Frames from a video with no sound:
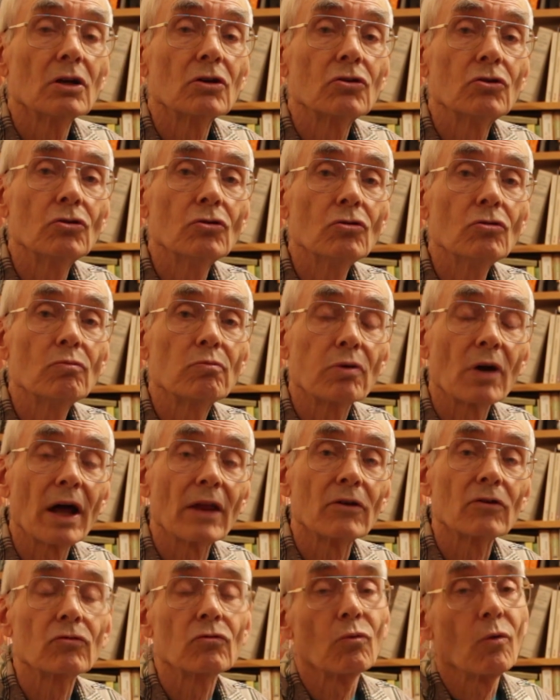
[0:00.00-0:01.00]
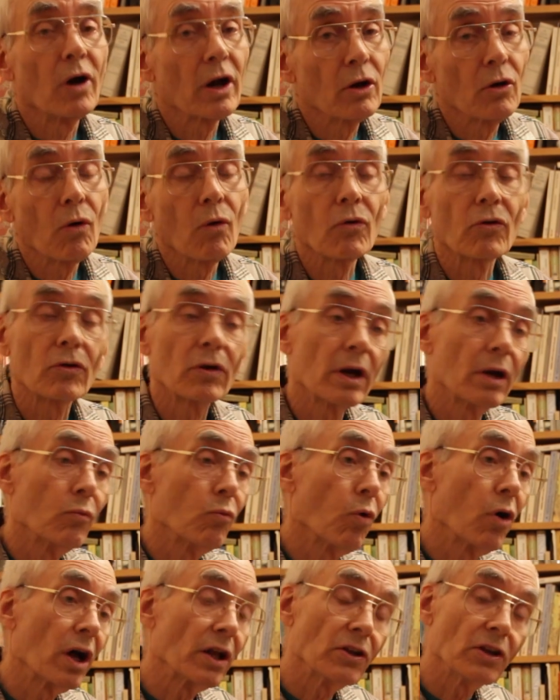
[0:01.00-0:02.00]
two brothers, one older and
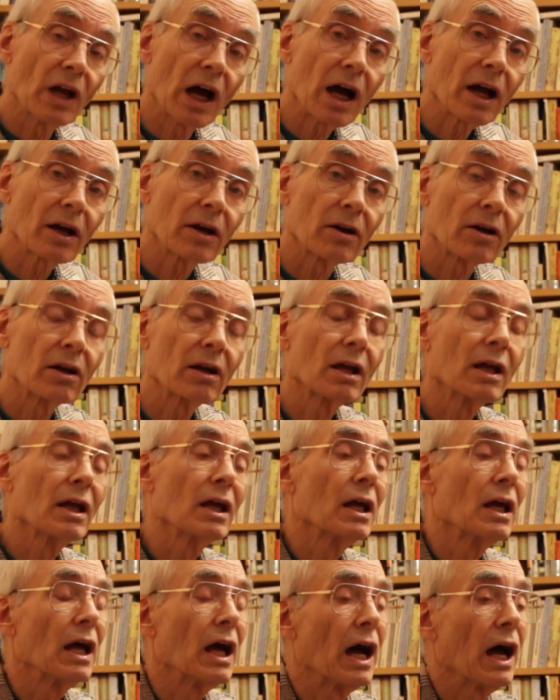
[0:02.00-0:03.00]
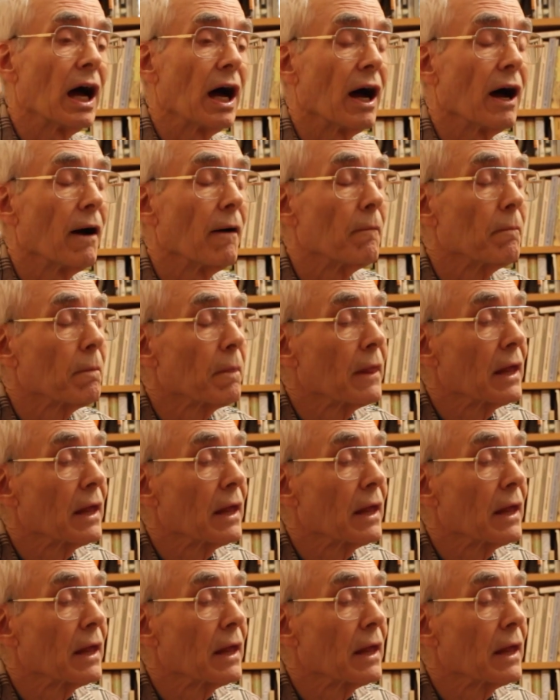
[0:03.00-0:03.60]
one younger, have